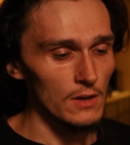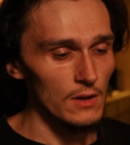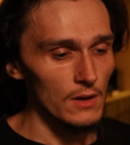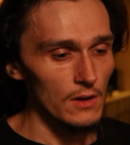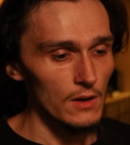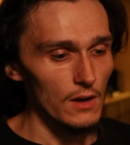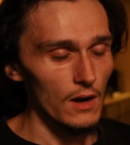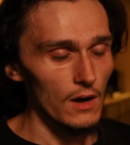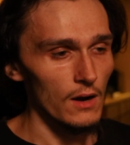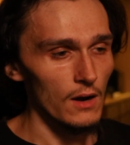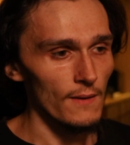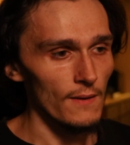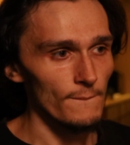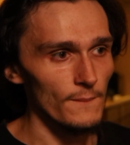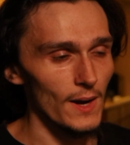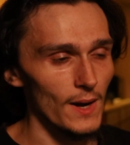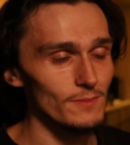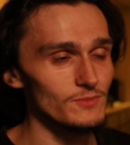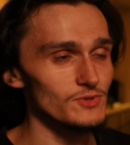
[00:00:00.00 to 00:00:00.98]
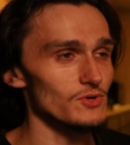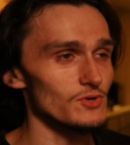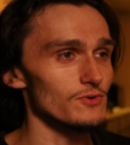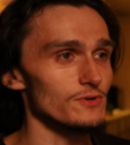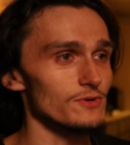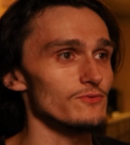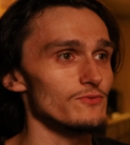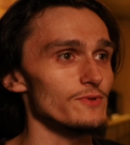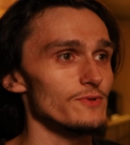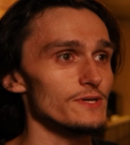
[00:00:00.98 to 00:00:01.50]
I'm showing
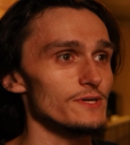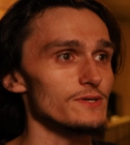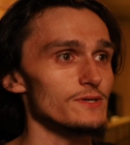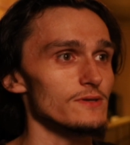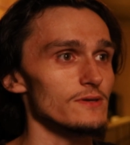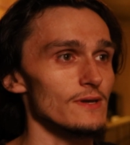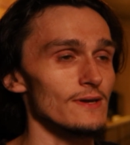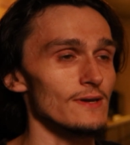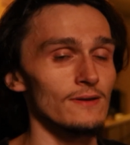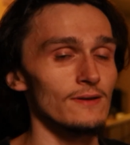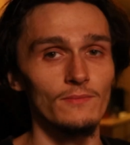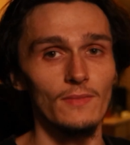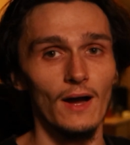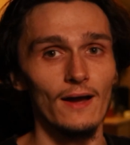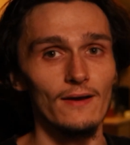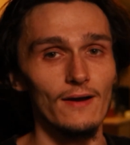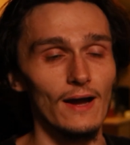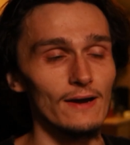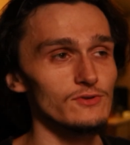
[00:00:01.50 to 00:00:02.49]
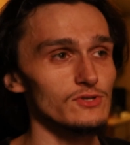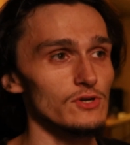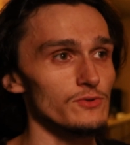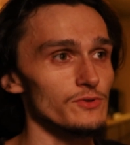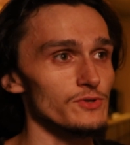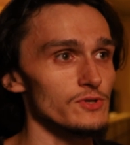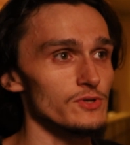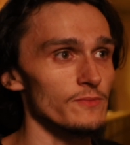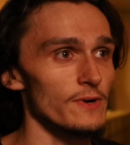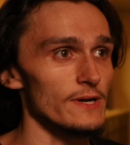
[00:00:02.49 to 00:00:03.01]
you this, and I've showed
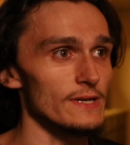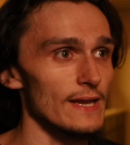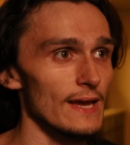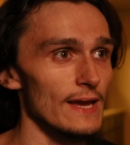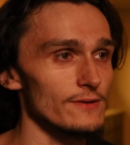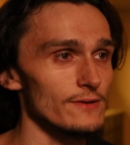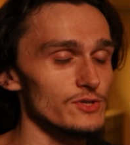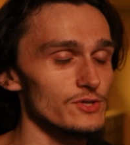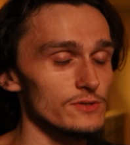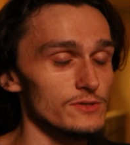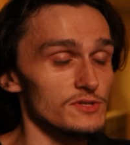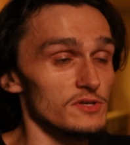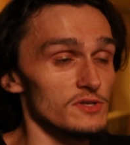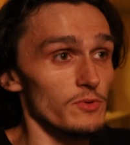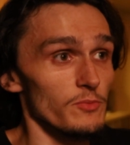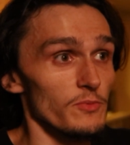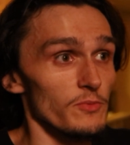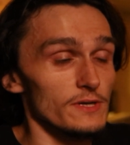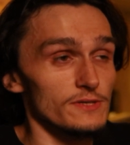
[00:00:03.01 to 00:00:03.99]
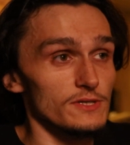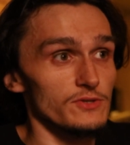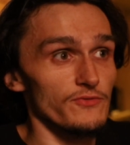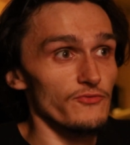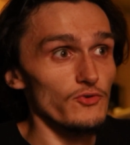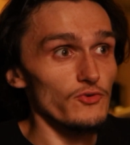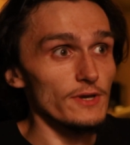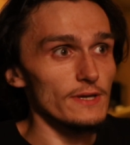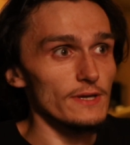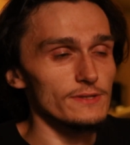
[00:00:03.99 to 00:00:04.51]
this to my dad just simply because it's
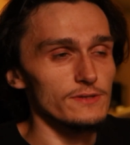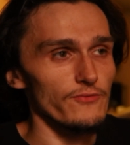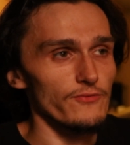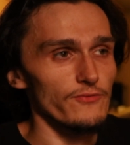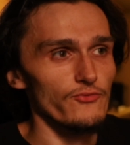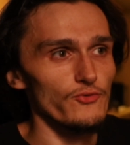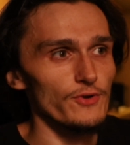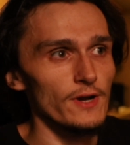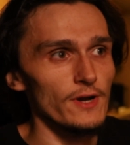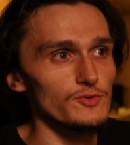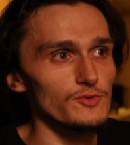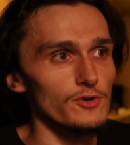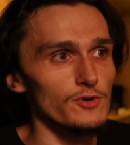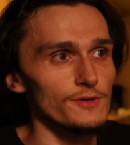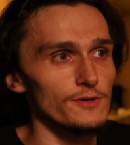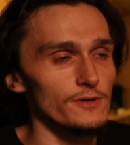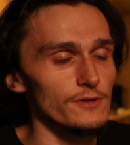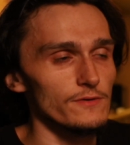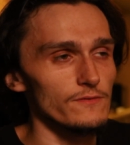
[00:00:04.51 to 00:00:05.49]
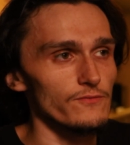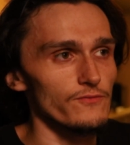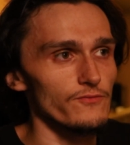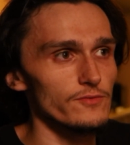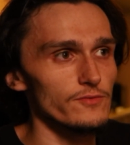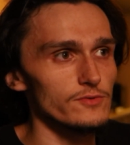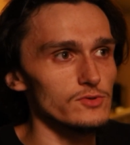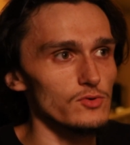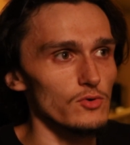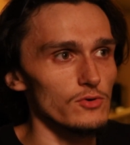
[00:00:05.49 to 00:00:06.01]
free. It's a free alternative
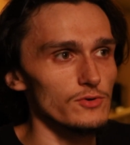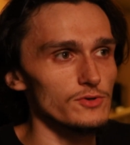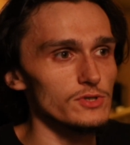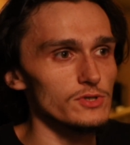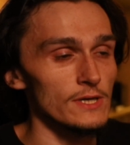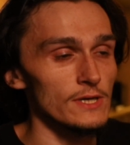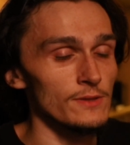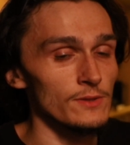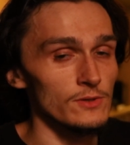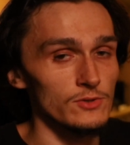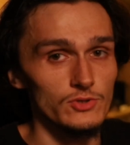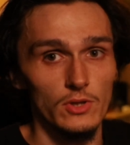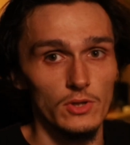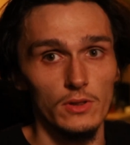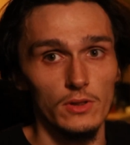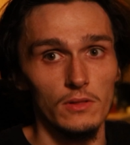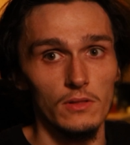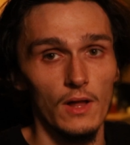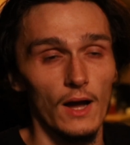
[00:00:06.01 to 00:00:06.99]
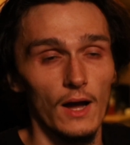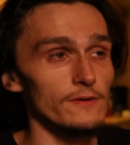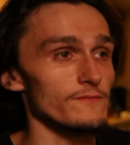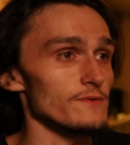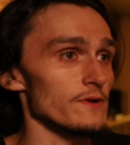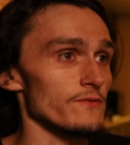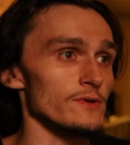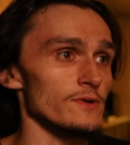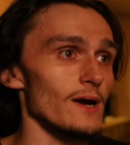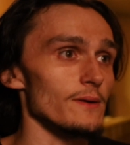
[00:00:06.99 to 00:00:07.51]
source, and there's a lot of
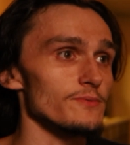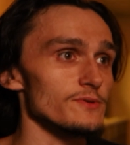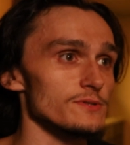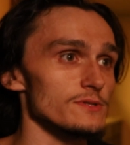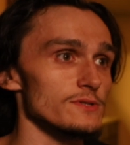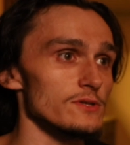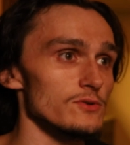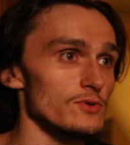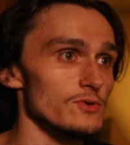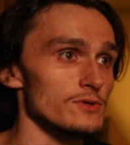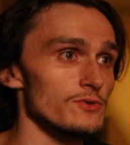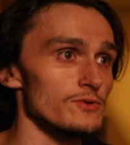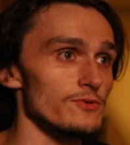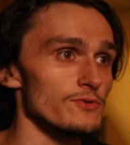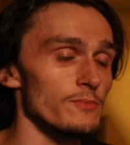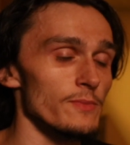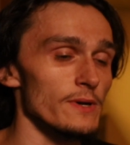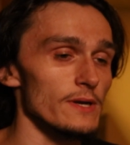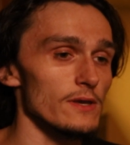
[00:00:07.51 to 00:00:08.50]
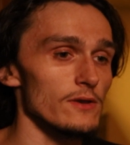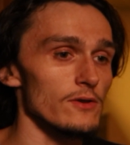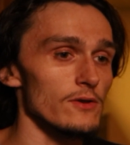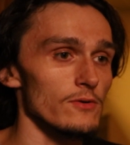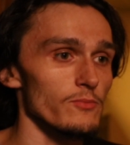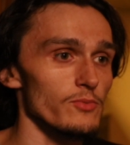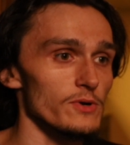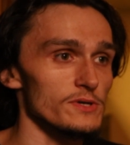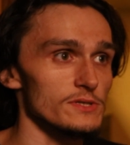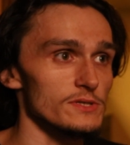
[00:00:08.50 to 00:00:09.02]
different options that you can do to make your
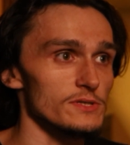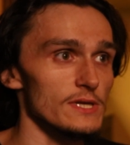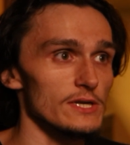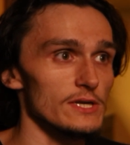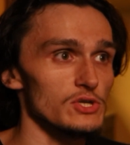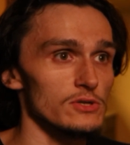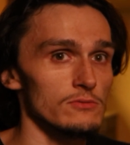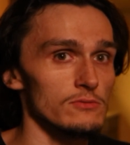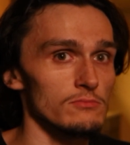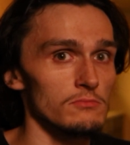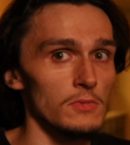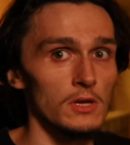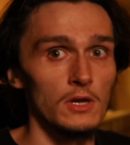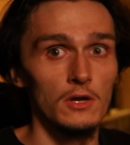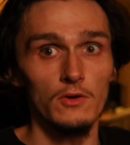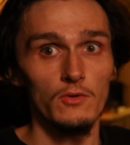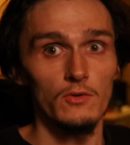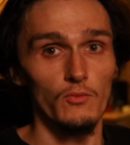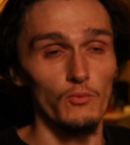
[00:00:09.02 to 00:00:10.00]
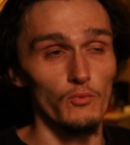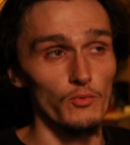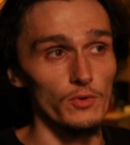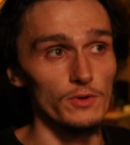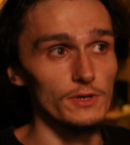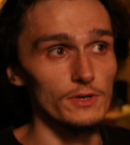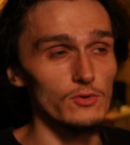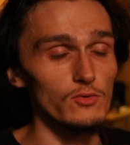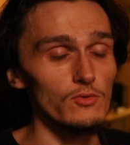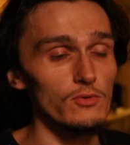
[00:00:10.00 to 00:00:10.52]
presentation
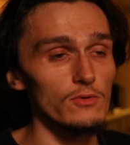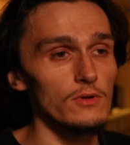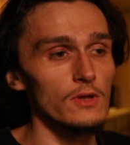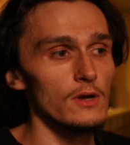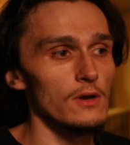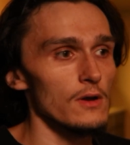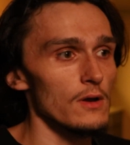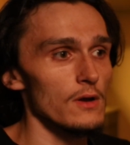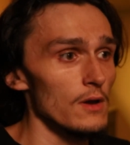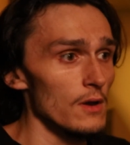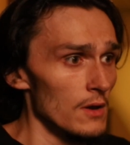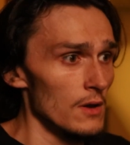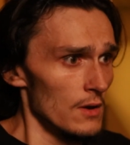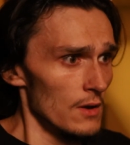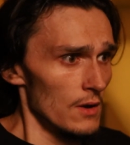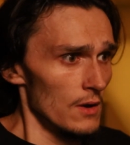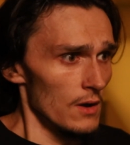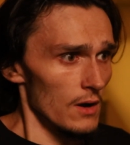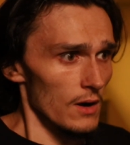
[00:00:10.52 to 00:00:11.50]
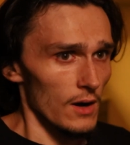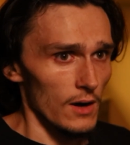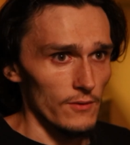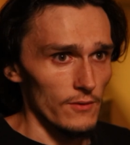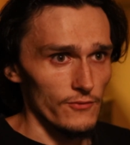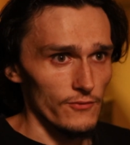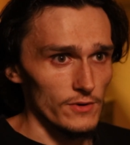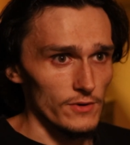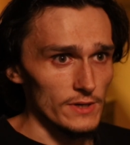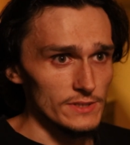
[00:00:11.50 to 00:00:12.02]
really cool.
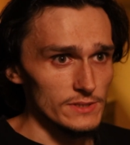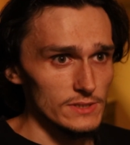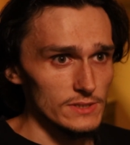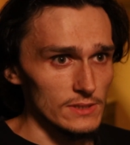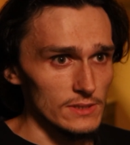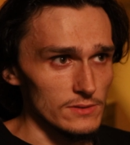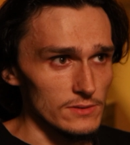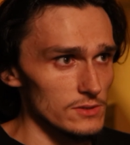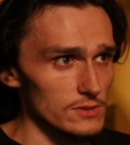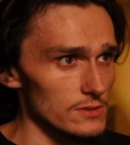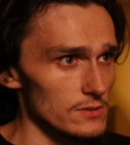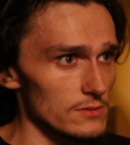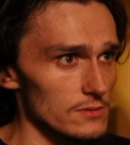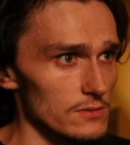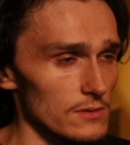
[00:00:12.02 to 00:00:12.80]
For instance,